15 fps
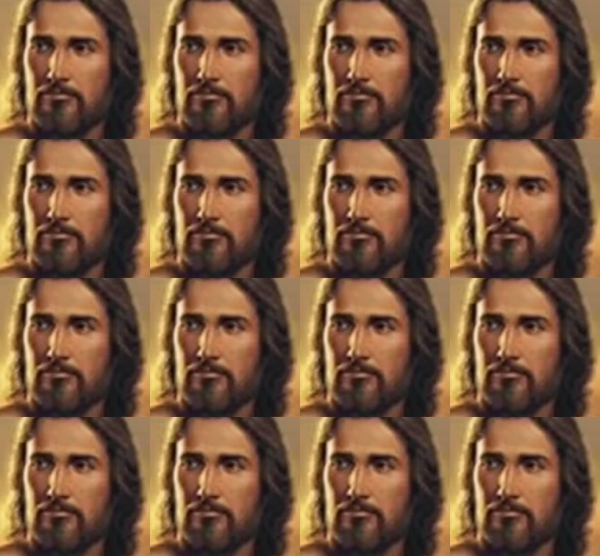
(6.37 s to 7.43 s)

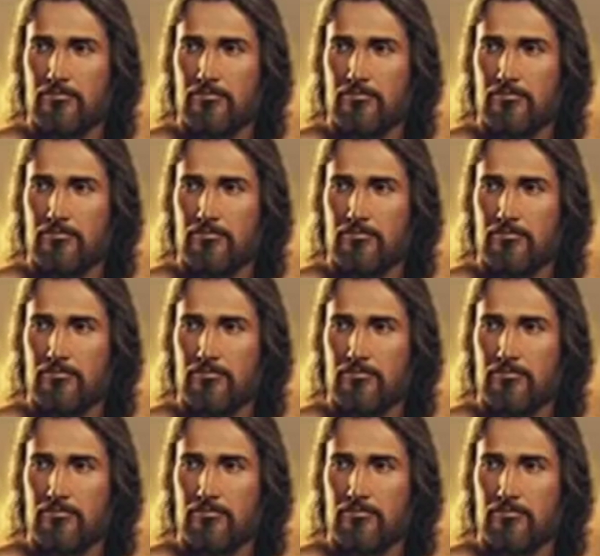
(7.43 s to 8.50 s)

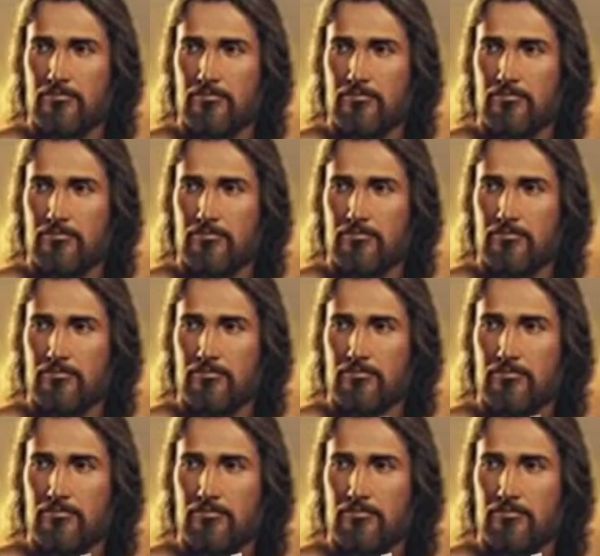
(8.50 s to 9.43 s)
Nothing is said.